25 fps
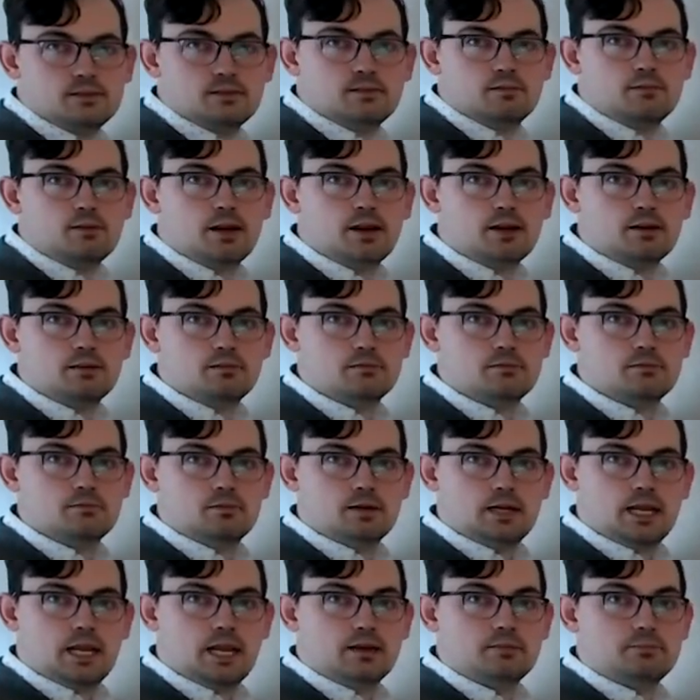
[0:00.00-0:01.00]
right?
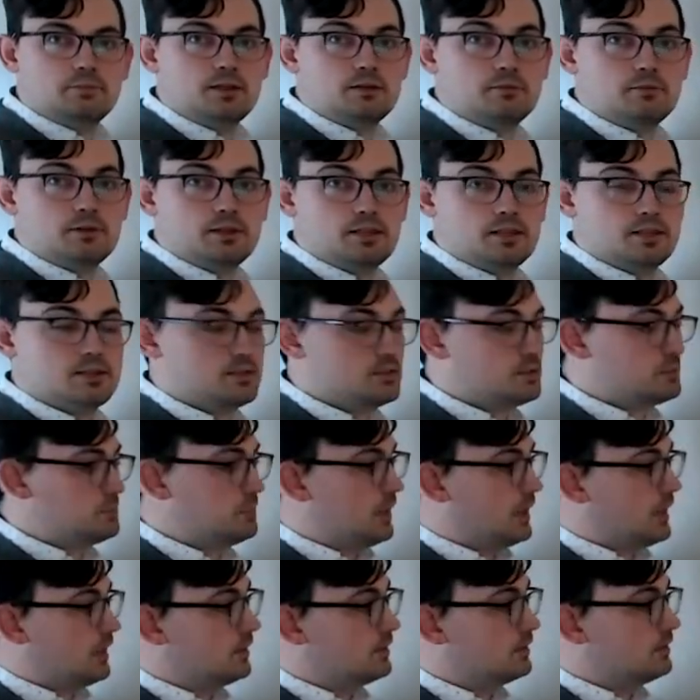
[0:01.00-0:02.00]
And be within
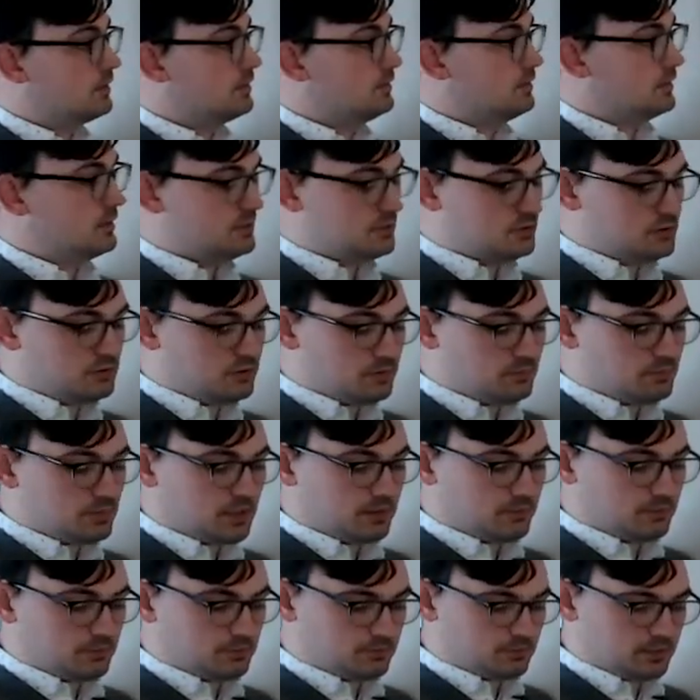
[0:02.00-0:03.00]
spec. Let's do the
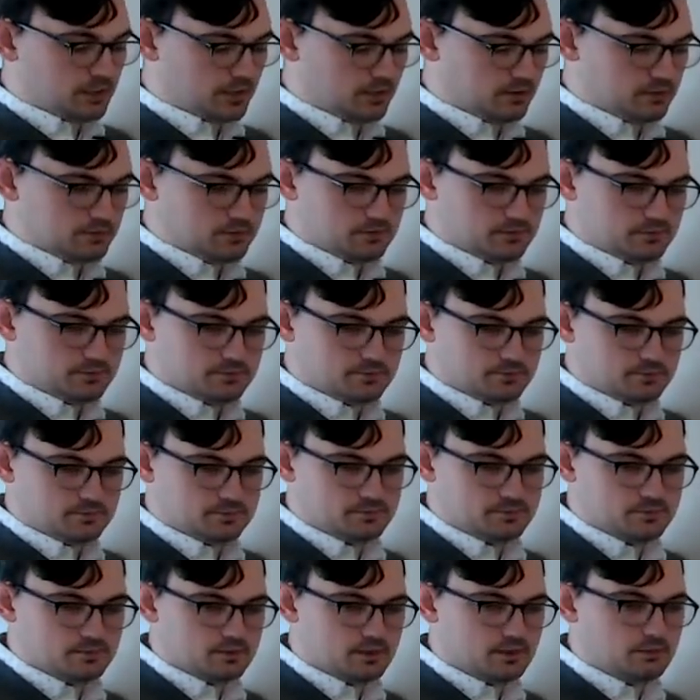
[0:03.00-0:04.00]
minimum now.
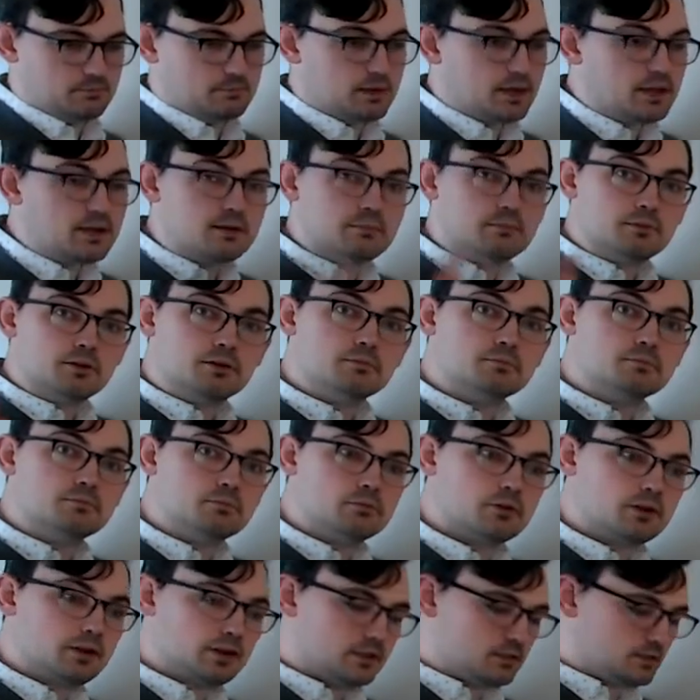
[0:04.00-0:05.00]
The minimum, we're
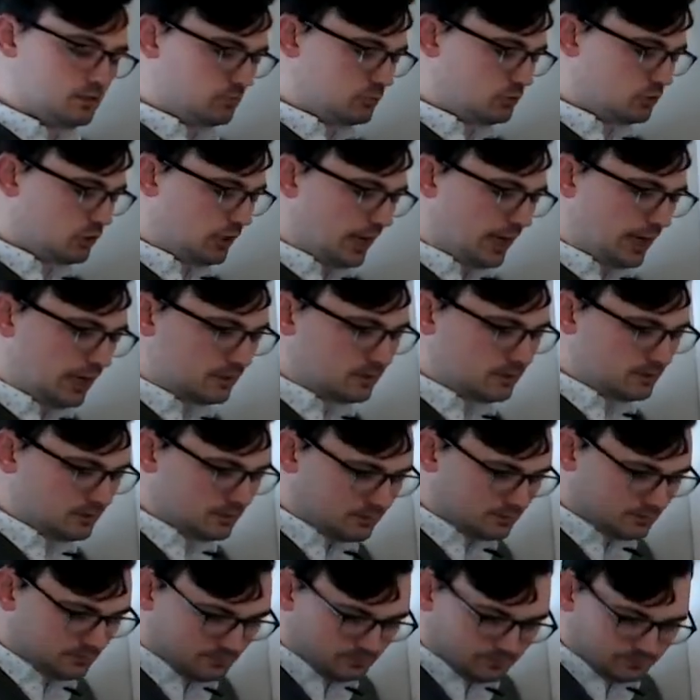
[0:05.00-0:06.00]
going to subtract.
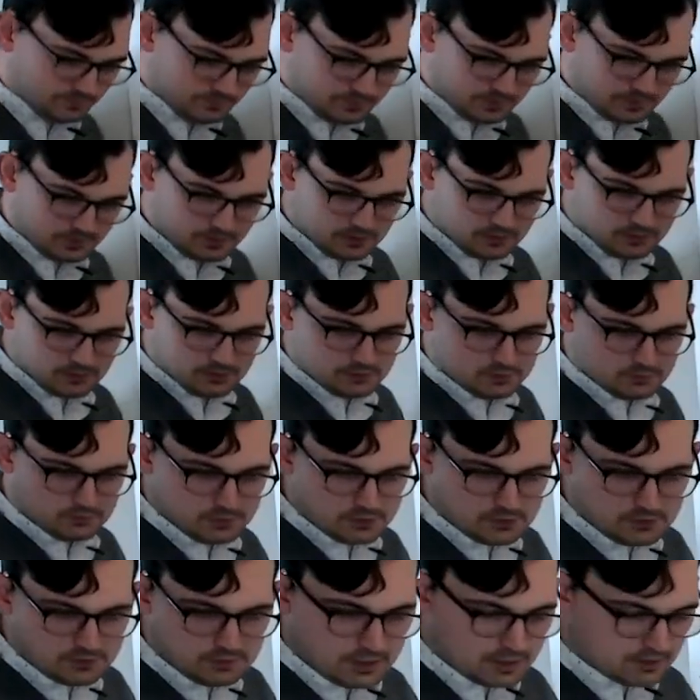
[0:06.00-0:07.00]
So when we
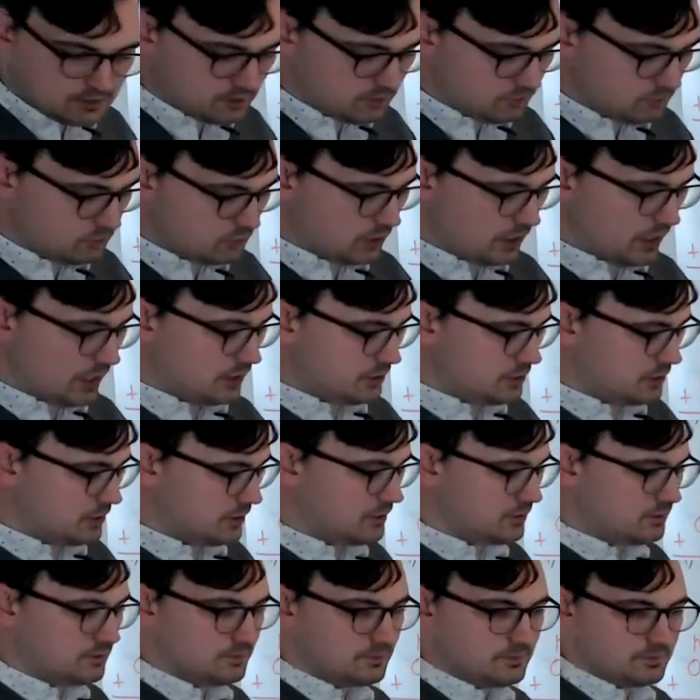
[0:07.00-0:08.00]
do that subtraction,